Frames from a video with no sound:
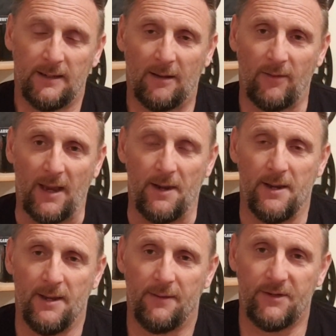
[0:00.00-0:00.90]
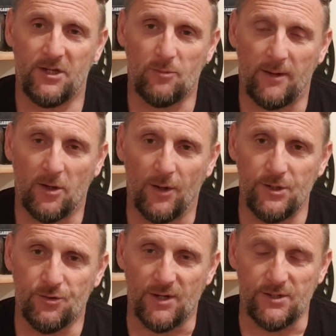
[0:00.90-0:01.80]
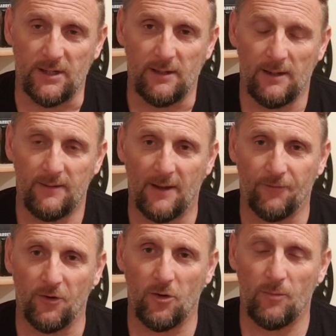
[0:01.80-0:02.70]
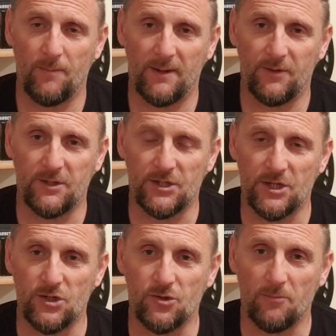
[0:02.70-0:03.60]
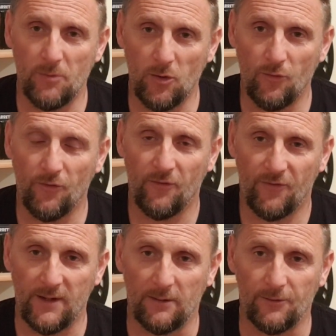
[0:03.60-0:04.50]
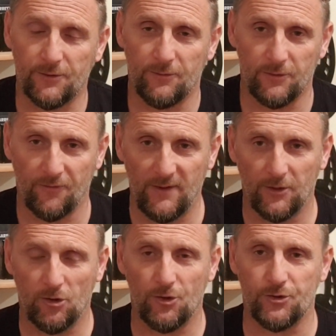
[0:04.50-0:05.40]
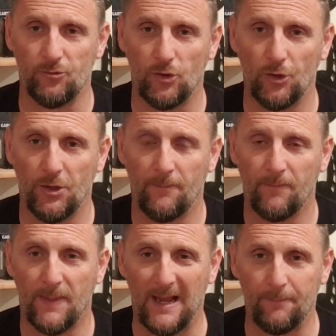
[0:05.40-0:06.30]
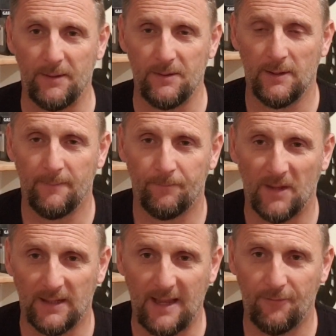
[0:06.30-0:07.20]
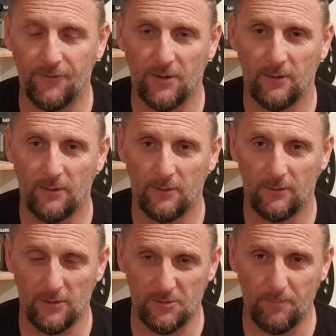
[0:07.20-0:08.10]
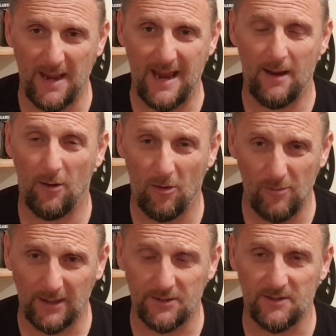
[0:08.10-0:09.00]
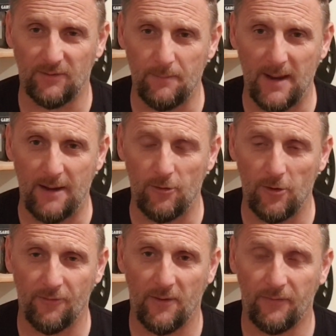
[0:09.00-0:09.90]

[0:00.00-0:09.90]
Now then, this is where it got interesting. In the afternoon, we made the decision to move fields. There's a field across the road that had been left as bare or relatively bare earth.